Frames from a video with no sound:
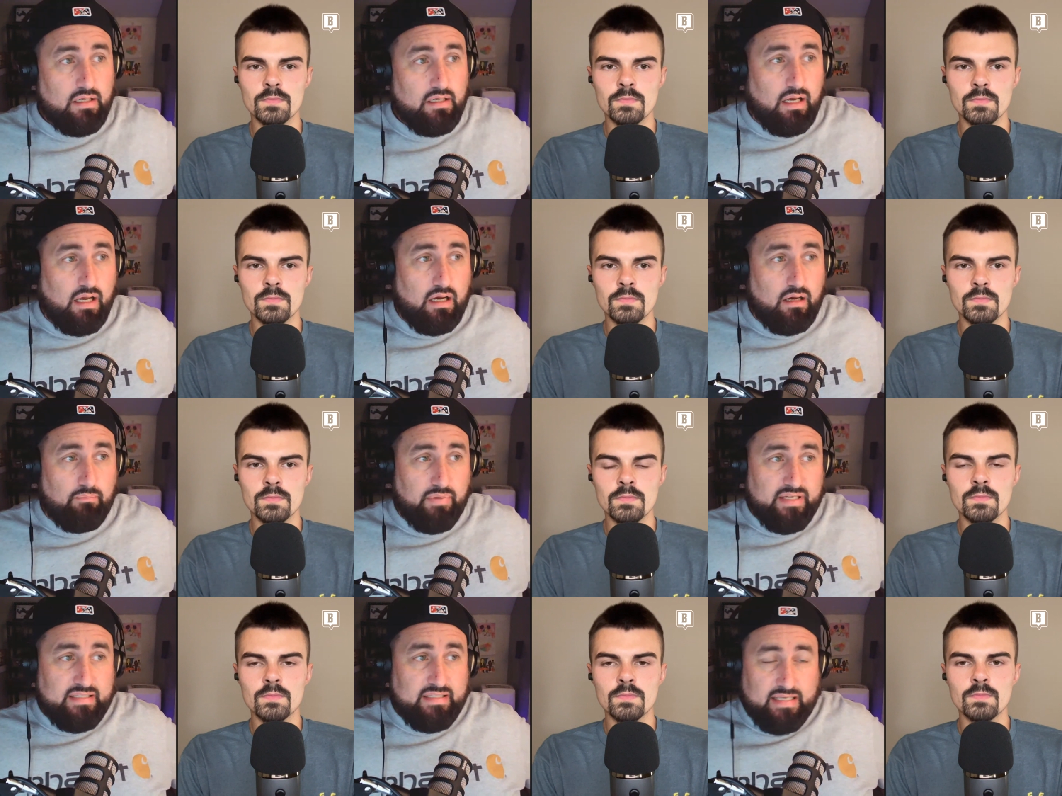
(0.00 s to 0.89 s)
Speaker 1: Um,
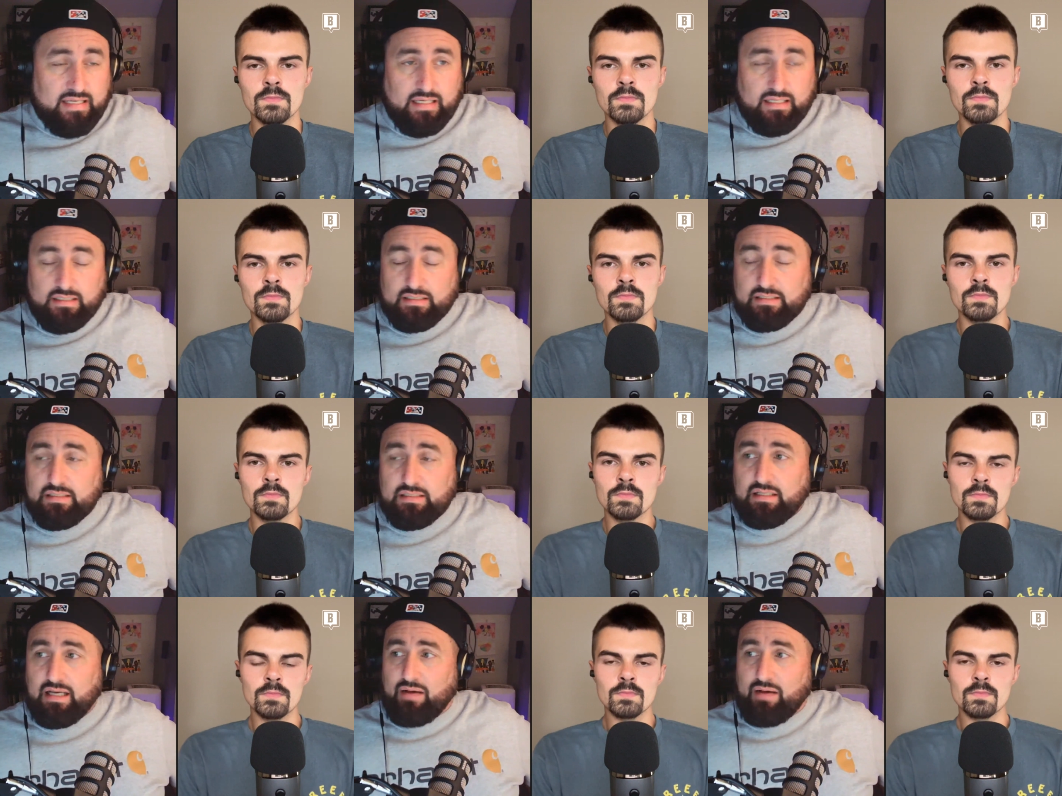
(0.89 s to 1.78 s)
but in the end,
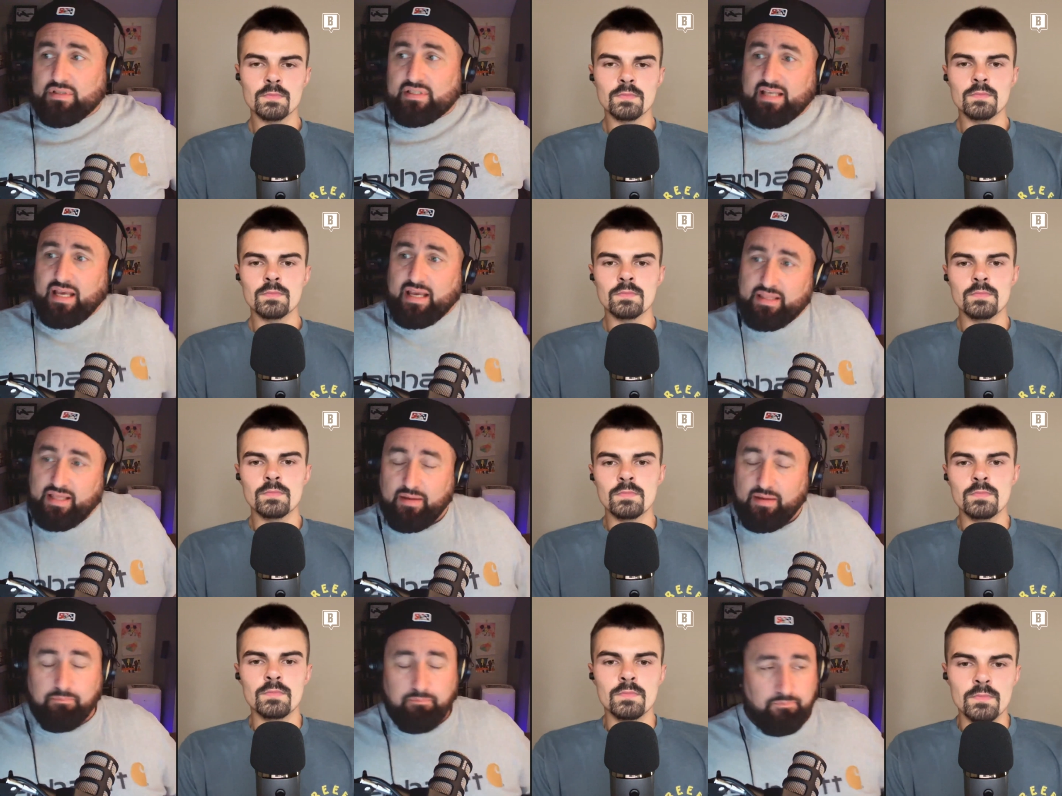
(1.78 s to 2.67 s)
I would say
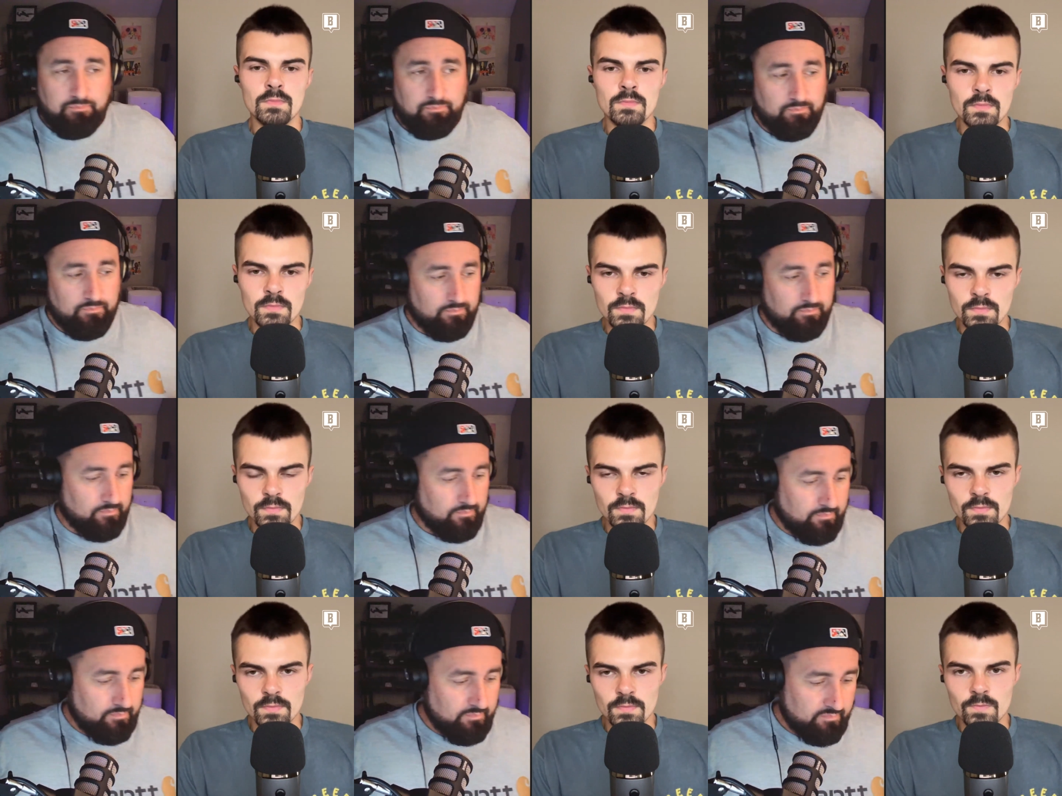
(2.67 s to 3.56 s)
that
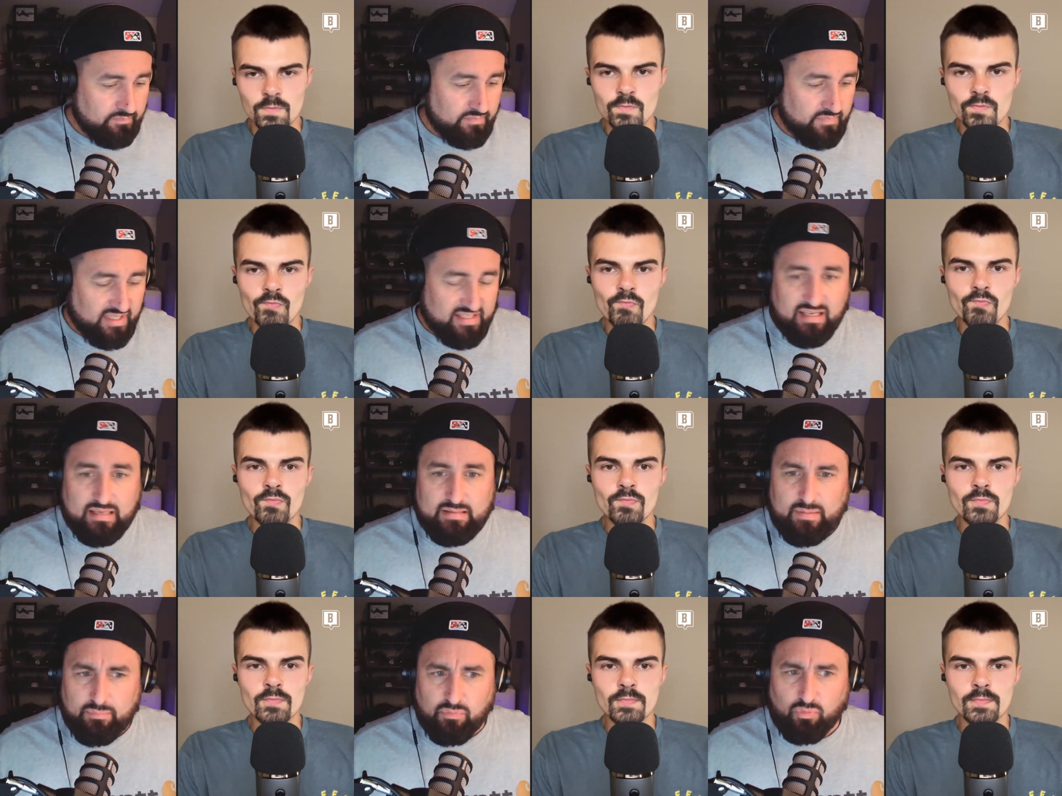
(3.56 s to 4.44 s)
this seems
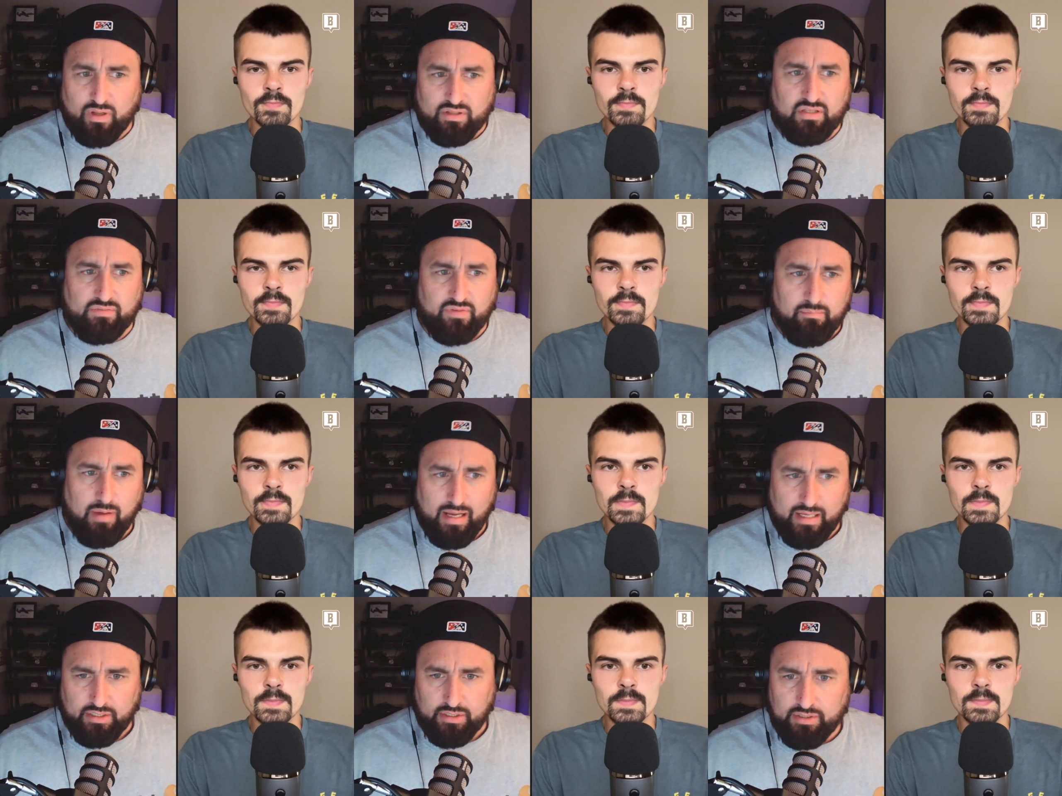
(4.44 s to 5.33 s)
to be relatively
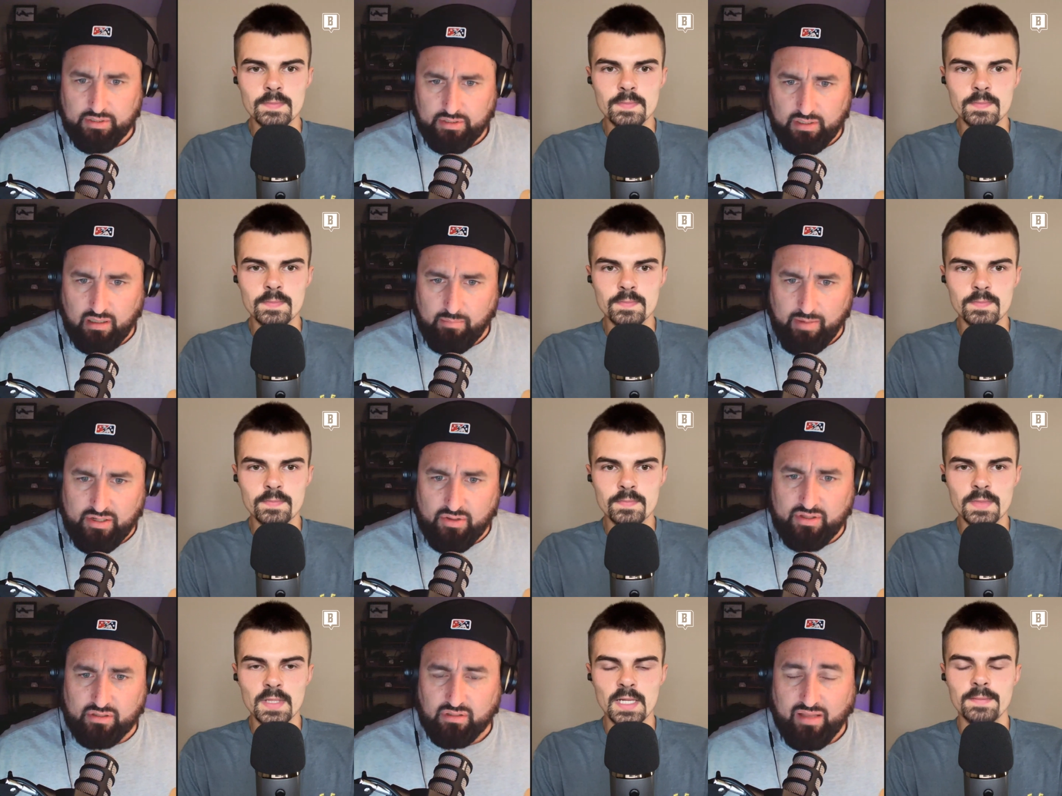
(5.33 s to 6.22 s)
minor. Um, I know
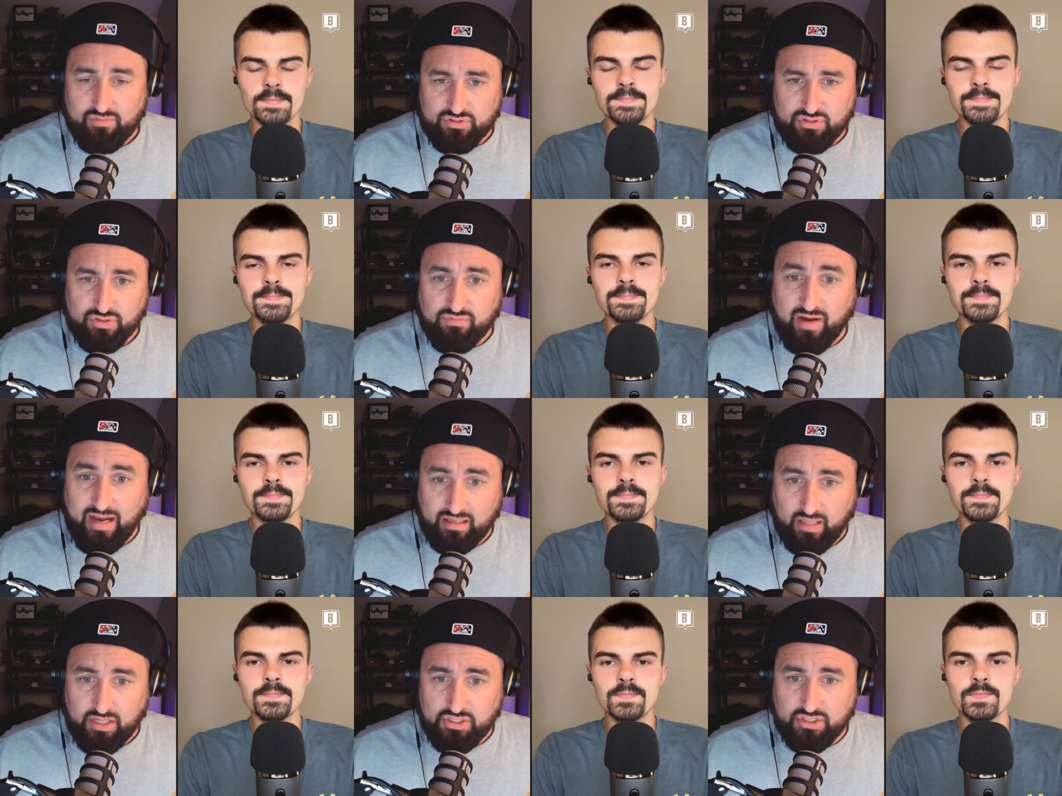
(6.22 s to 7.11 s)
they're yeah. level two
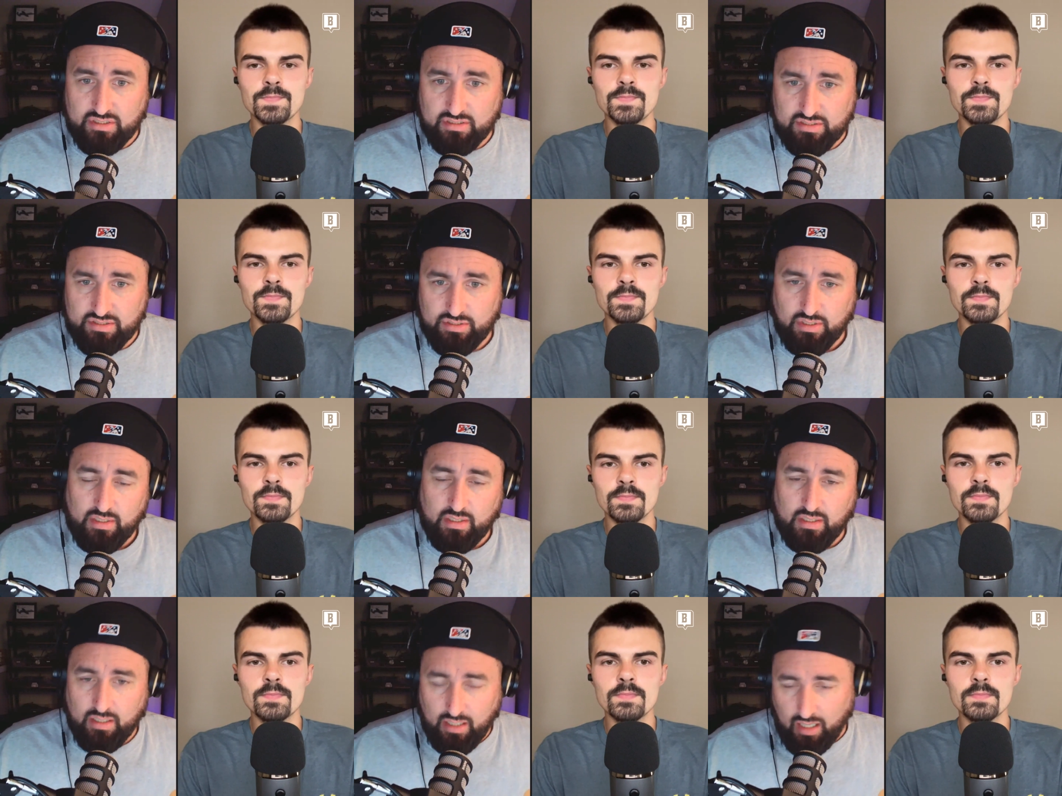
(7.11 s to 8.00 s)
violations,
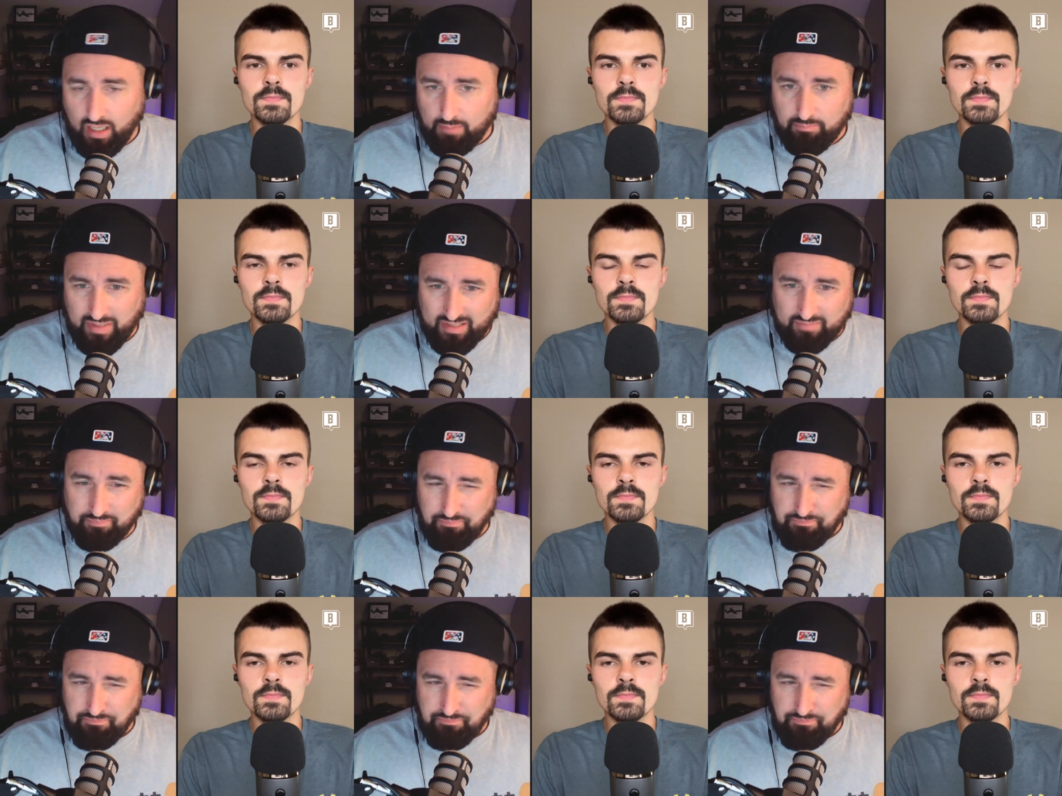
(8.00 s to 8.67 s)
but